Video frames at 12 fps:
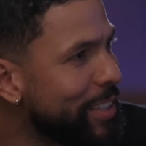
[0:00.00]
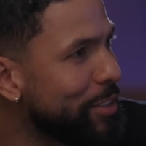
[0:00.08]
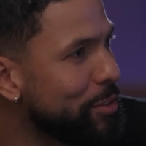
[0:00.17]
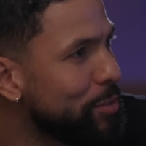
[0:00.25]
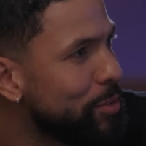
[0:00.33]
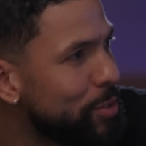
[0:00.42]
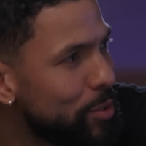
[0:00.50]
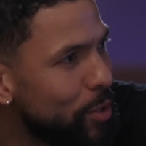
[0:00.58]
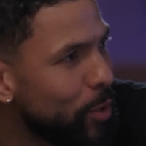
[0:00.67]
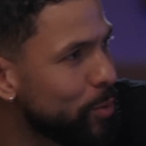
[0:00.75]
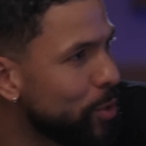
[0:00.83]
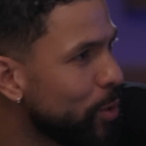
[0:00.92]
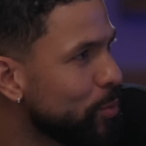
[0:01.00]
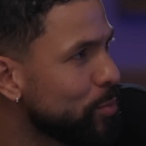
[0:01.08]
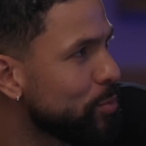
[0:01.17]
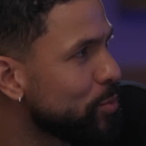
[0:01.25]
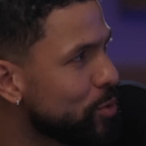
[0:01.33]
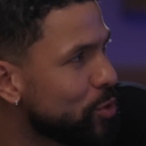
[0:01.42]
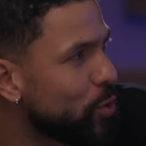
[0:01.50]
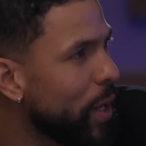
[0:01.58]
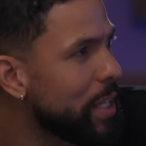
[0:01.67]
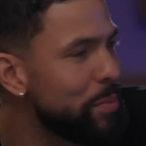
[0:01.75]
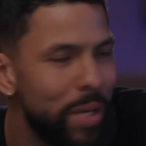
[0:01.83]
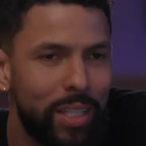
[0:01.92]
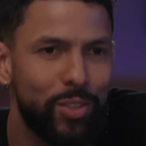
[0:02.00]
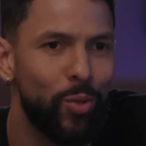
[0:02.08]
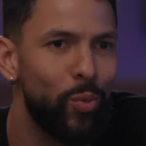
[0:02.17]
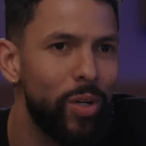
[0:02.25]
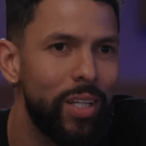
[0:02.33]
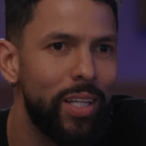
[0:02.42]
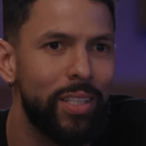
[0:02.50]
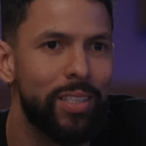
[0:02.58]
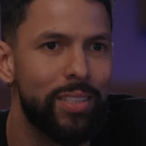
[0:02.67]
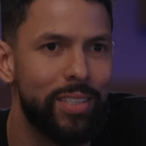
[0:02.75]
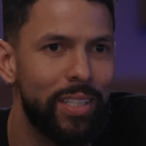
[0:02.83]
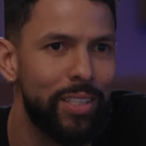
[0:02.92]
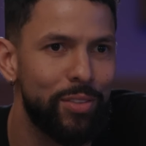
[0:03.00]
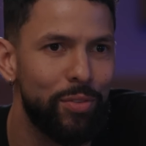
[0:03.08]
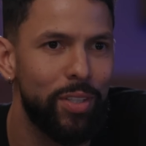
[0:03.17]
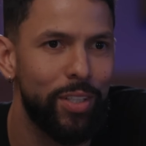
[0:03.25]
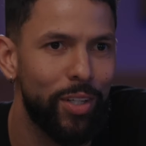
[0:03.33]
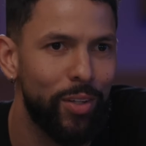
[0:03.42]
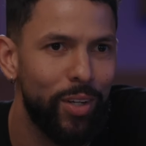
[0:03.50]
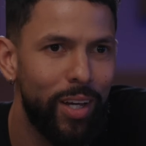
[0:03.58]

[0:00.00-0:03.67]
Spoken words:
You don't strike me as a rookie in this video.